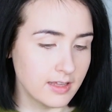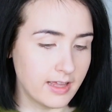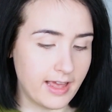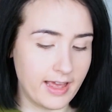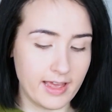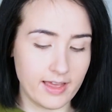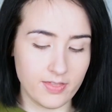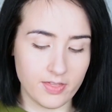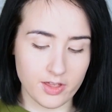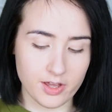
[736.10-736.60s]

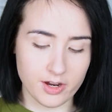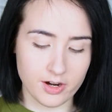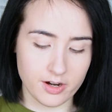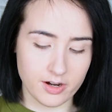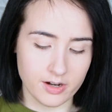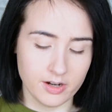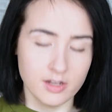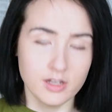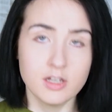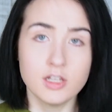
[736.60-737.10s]
and
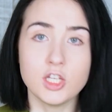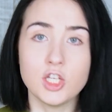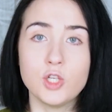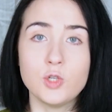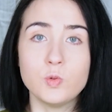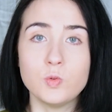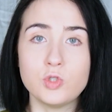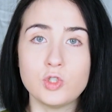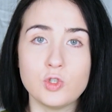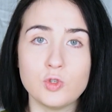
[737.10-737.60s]
their
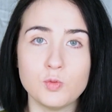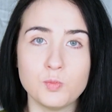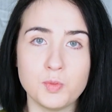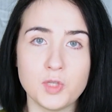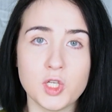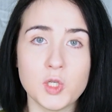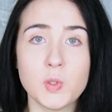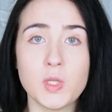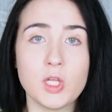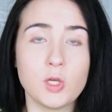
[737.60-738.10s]
YouTube
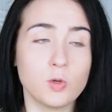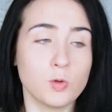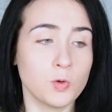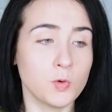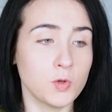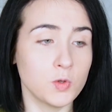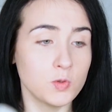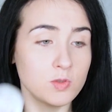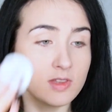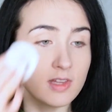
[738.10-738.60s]
beauty
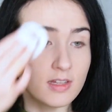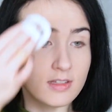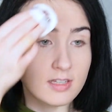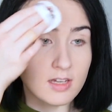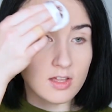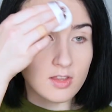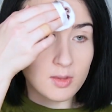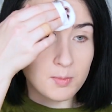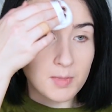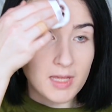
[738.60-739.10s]
gurus that
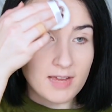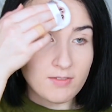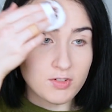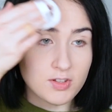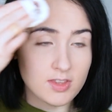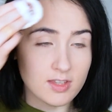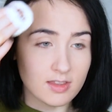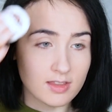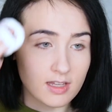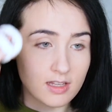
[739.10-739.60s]
tell them
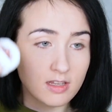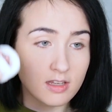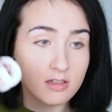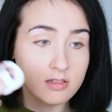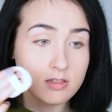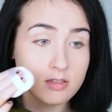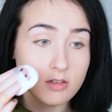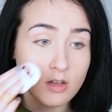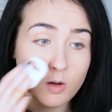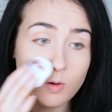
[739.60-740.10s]
everything they need
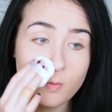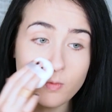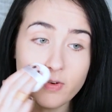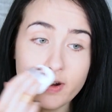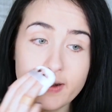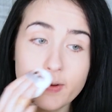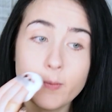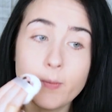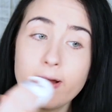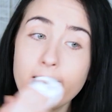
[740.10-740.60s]
to know
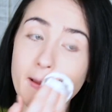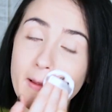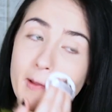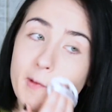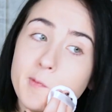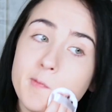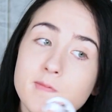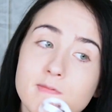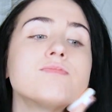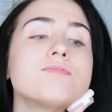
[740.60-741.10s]
right
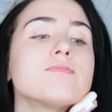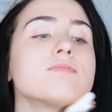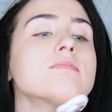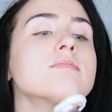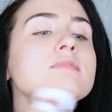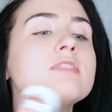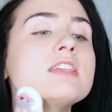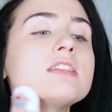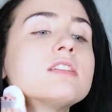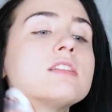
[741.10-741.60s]
away.
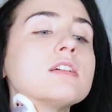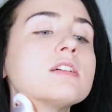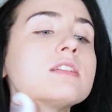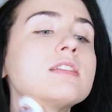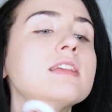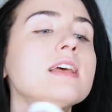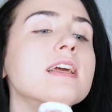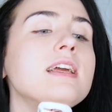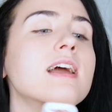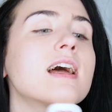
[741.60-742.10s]
This
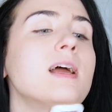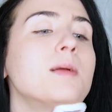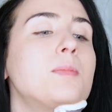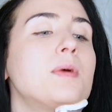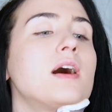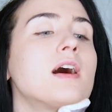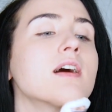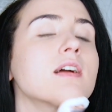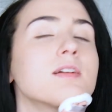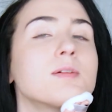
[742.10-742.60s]
looks like I
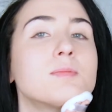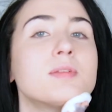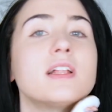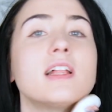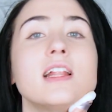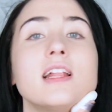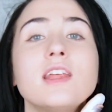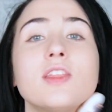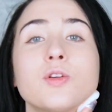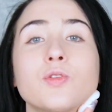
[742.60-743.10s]
bought
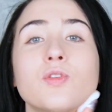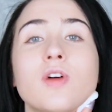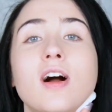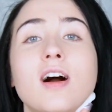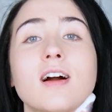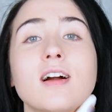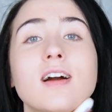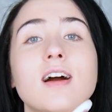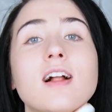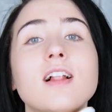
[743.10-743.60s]
completely the
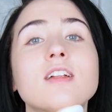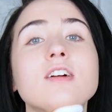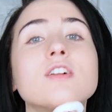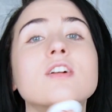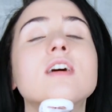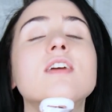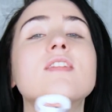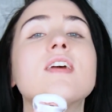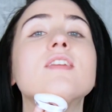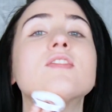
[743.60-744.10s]
wrong color
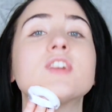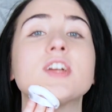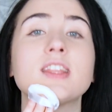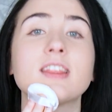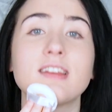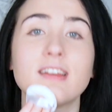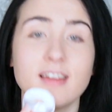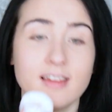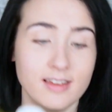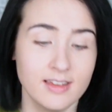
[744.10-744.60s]
of
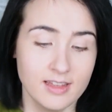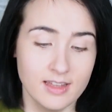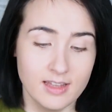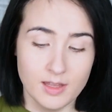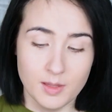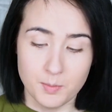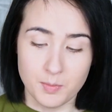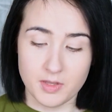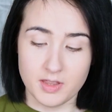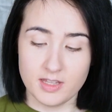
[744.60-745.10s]
everything,
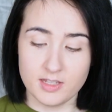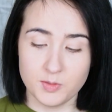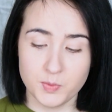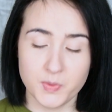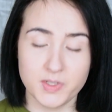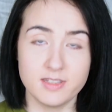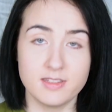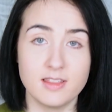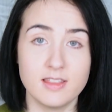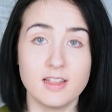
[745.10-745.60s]
but this
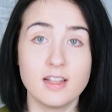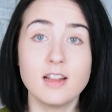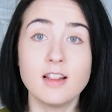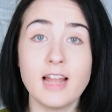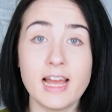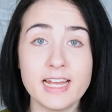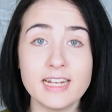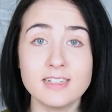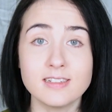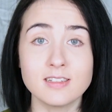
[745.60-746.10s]
was the
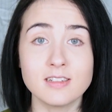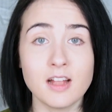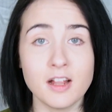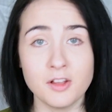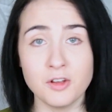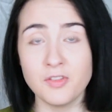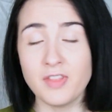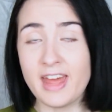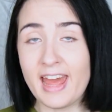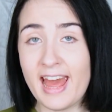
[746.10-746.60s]
lightest
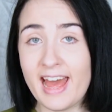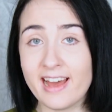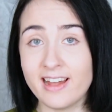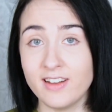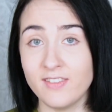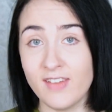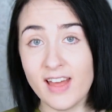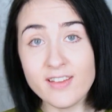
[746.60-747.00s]
color they had of